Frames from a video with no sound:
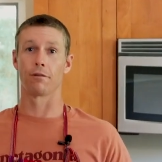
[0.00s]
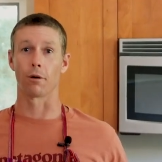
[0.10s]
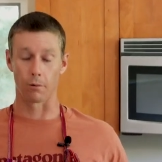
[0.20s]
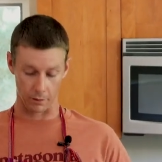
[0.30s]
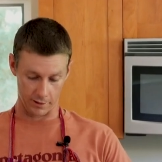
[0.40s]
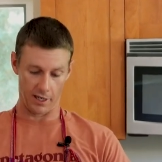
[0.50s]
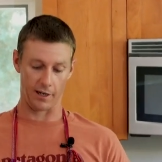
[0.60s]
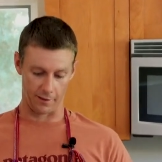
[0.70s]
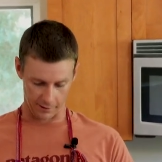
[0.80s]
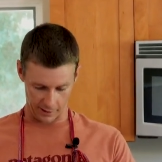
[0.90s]
forward,
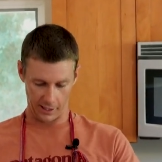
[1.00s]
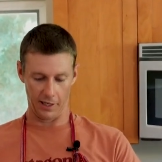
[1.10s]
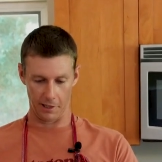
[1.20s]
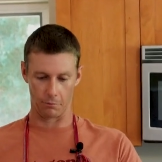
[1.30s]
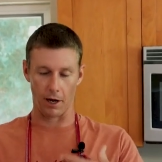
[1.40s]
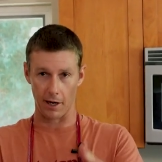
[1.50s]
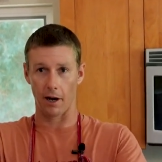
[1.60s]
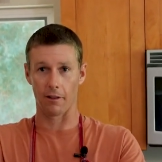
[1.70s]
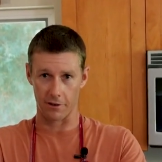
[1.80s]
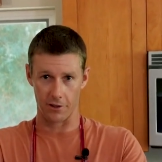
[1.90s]
take the tahini right
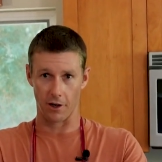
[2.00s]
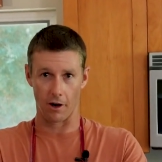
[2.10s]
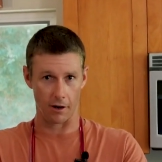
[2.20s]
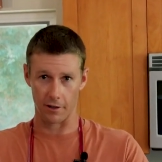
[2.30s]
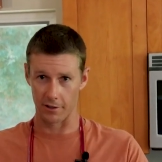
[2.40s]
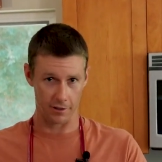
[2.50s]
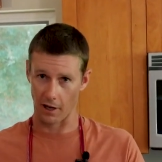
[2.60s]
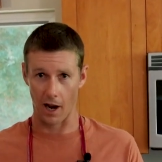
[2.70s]
out of the jar and just